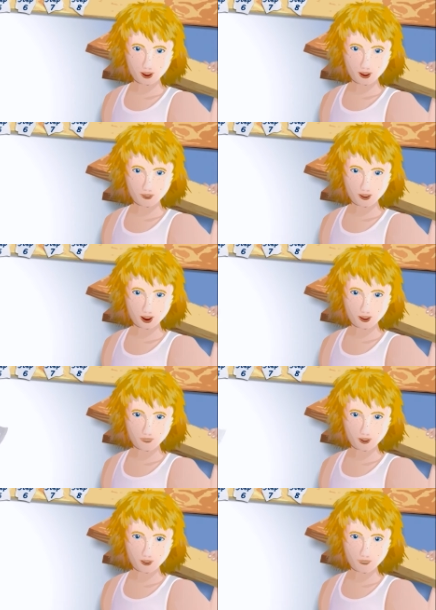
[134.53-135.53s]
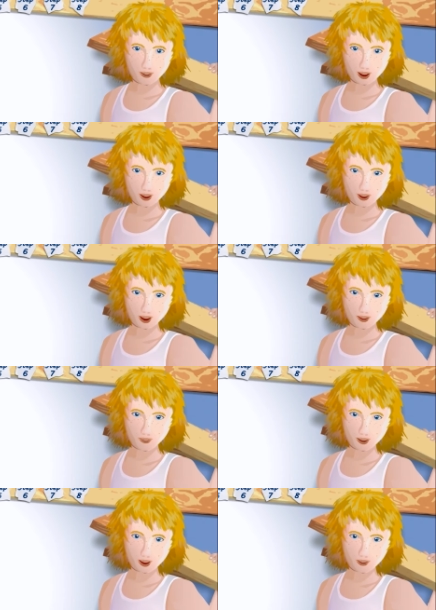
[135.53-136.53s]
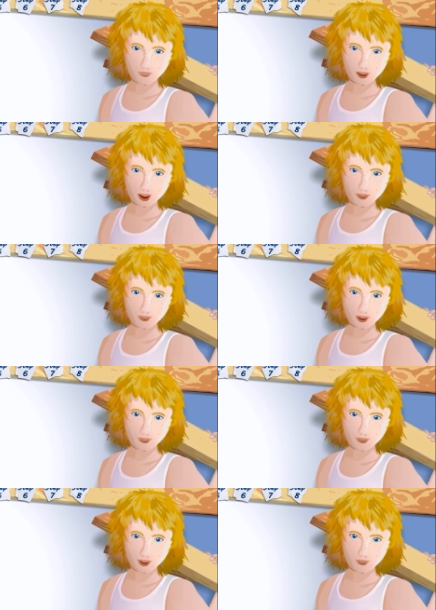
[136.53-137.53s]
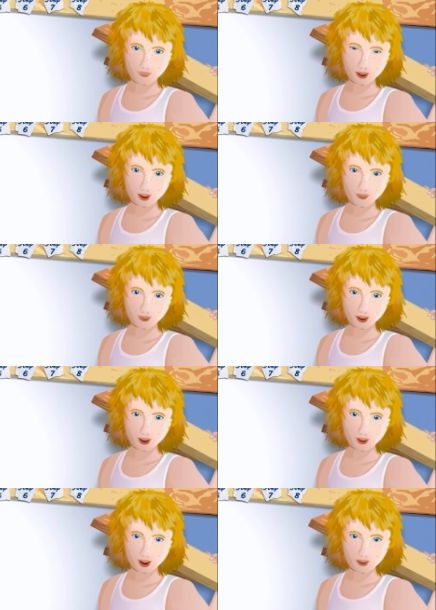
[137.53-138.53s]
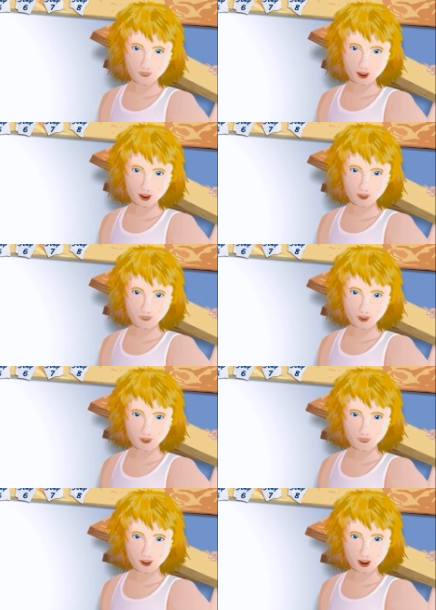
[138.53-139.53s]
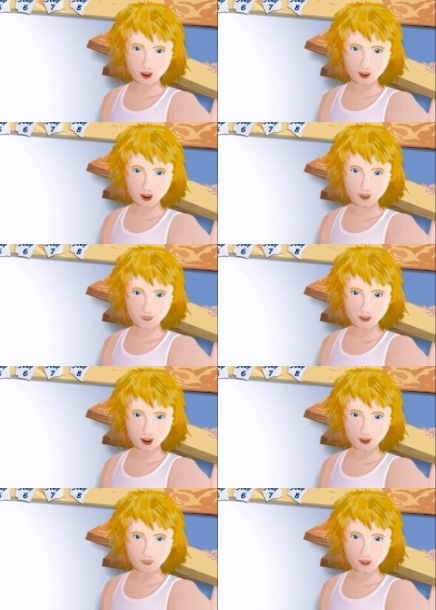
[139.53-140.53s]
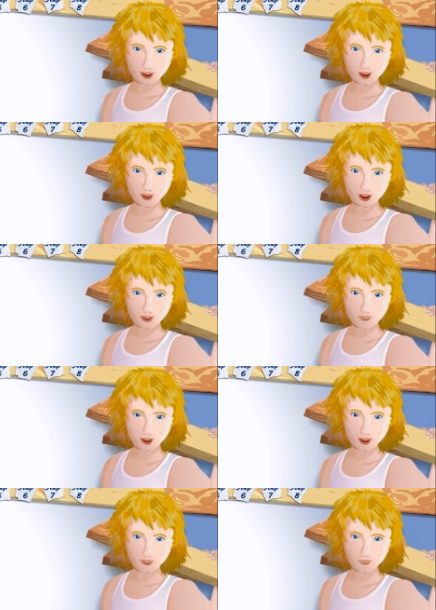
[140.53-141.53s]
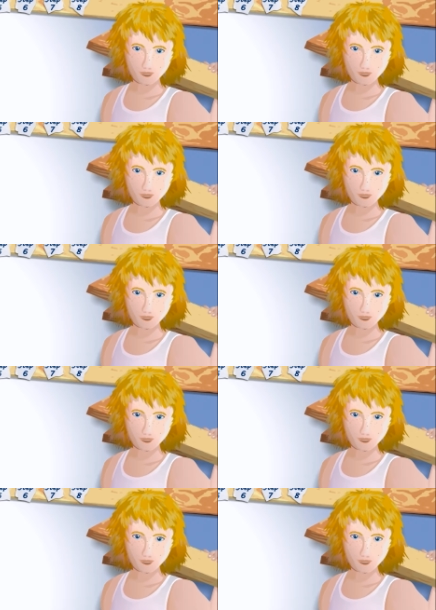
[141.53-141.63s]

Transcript: Line them in with your pencil and square and cut them with your saw. Using the drill, pre-drill screw holes in your supports.